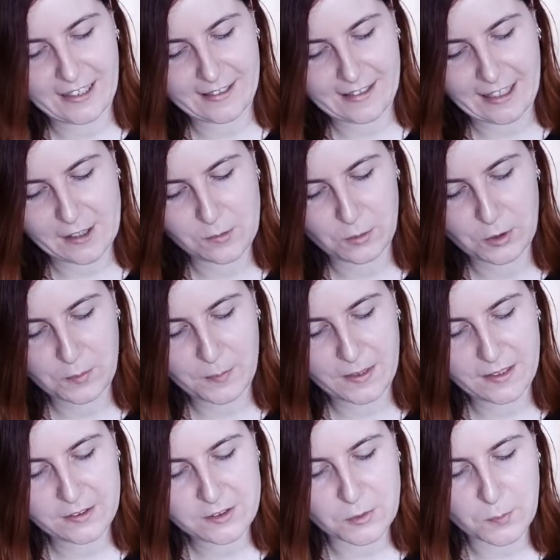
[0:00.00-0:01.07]
and that would
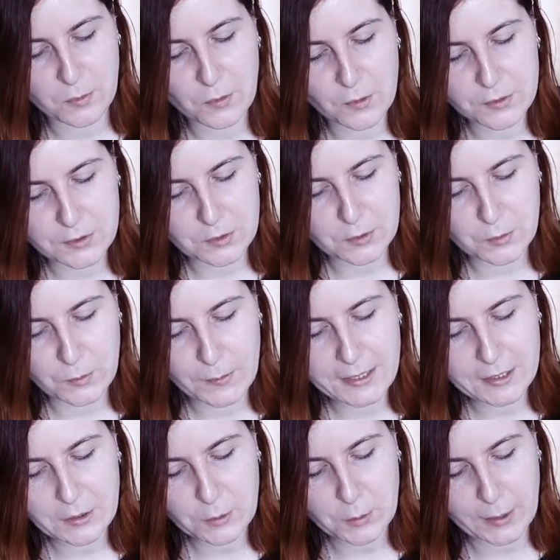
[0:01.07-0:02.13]
be support a
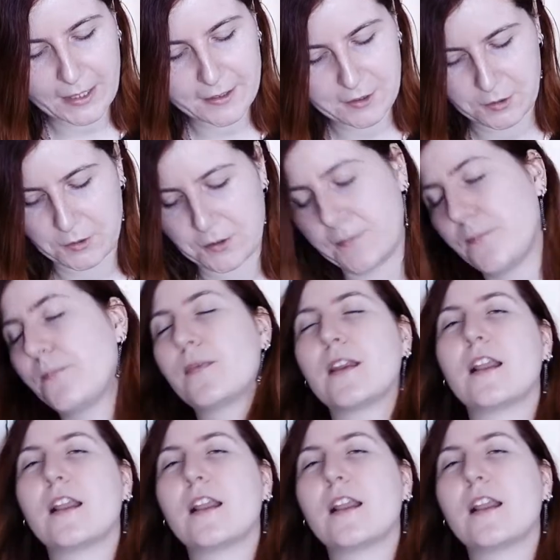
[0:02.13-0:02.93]
Korean creator,